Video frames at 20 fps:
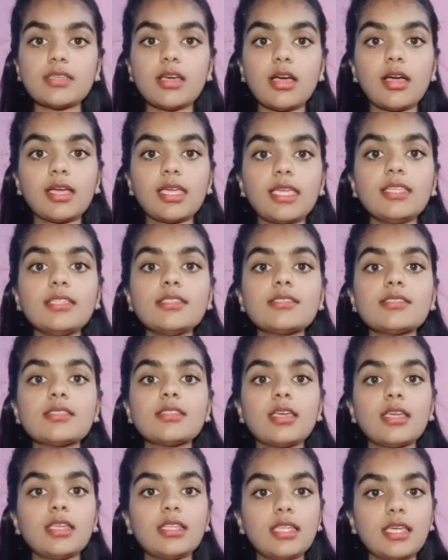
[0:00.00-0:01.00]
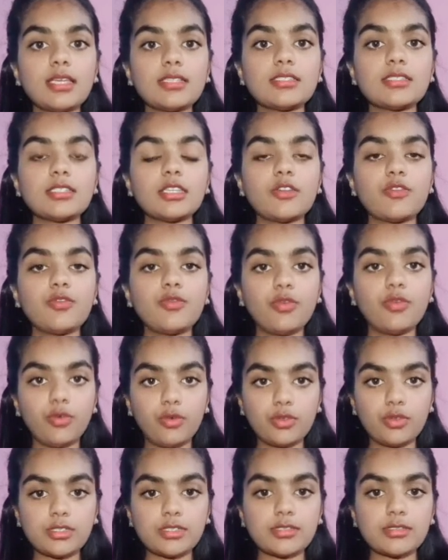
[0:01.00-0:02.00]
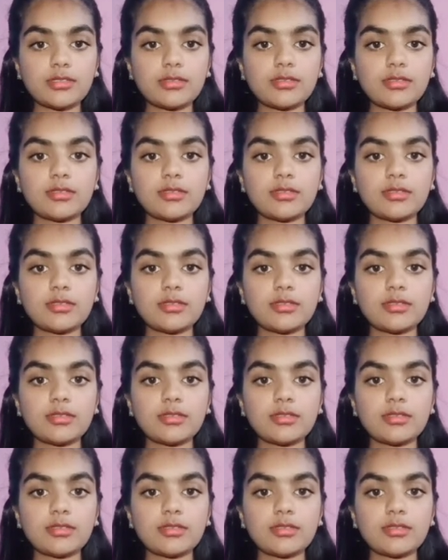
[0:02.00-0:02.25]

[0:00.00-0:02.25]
against the elastic force.